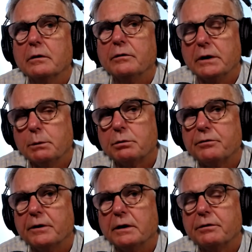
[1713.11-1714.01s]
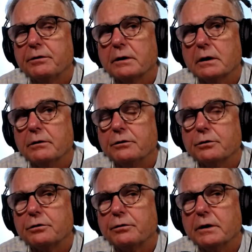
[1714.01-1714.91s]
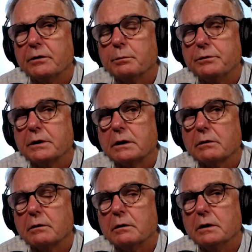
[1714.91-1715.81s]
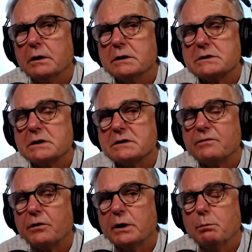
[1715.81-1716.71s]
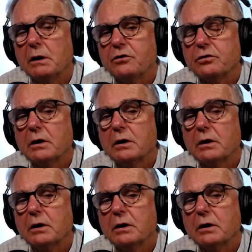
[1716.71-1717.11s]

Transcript: Hebrew faith, the Jewish faith in particular, is very much